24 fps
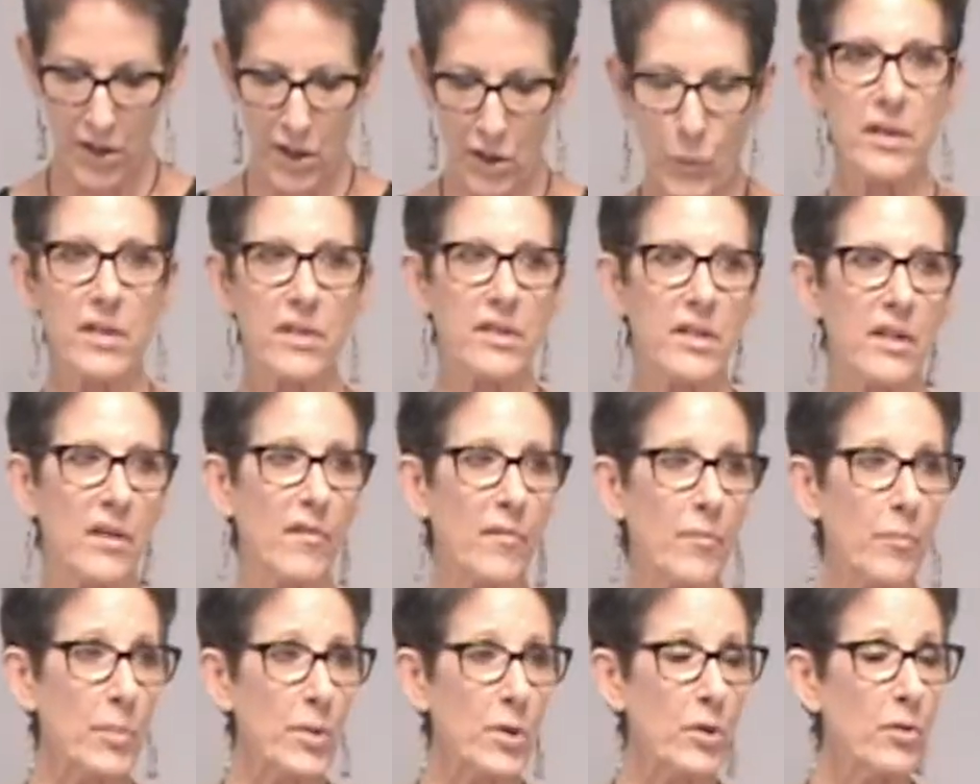The
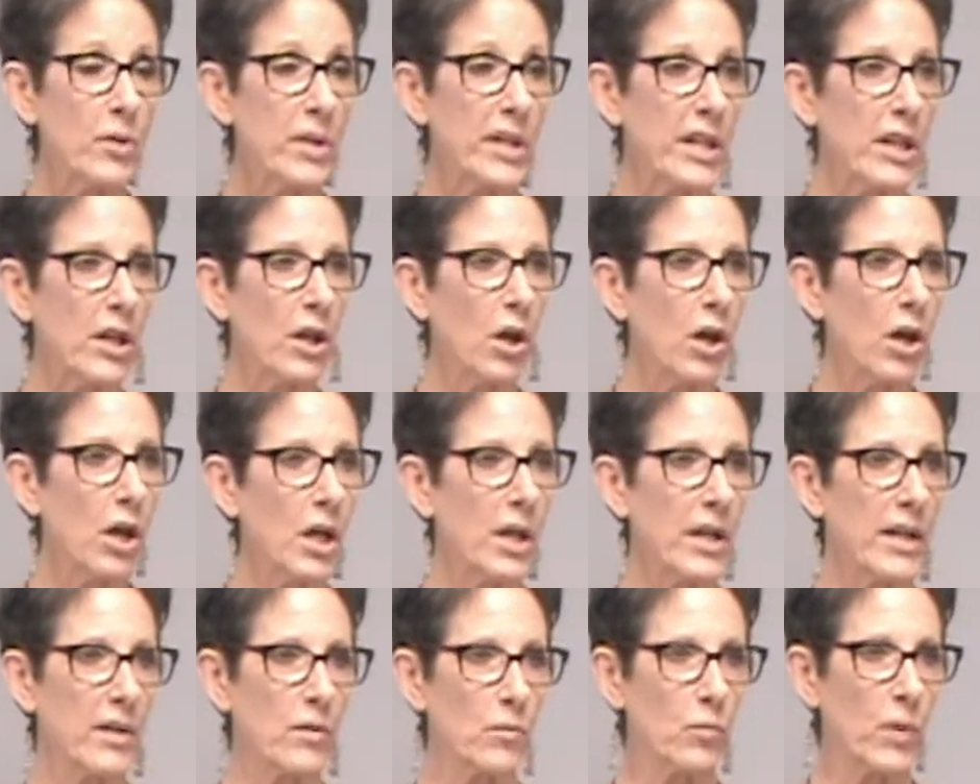awareness of beauty,
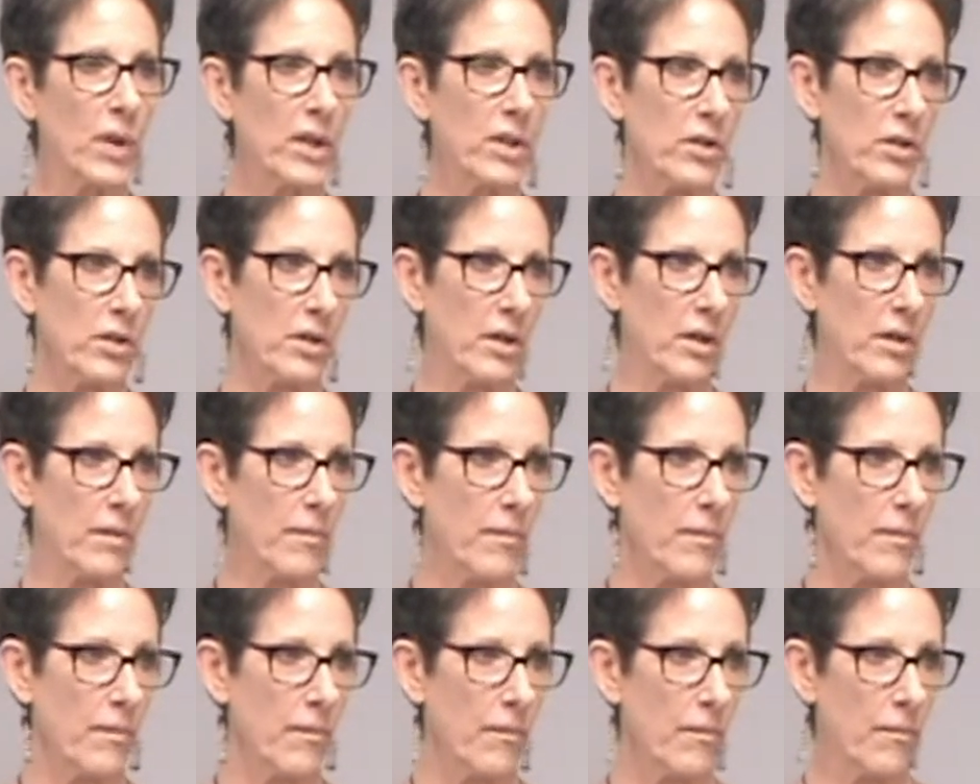awe, and
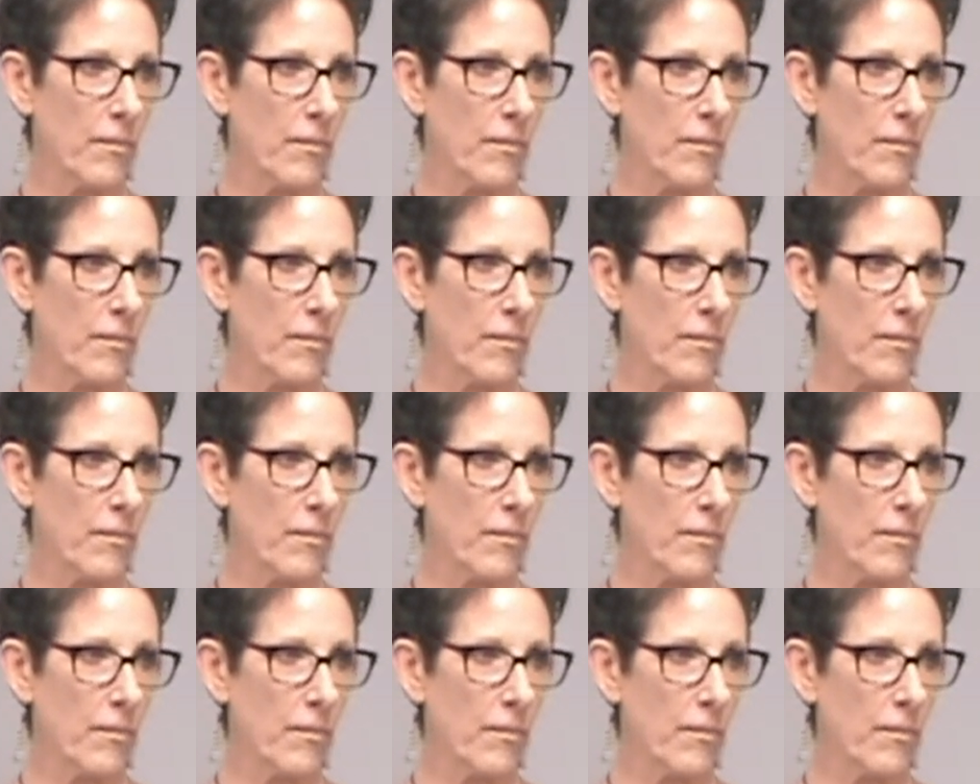wonder.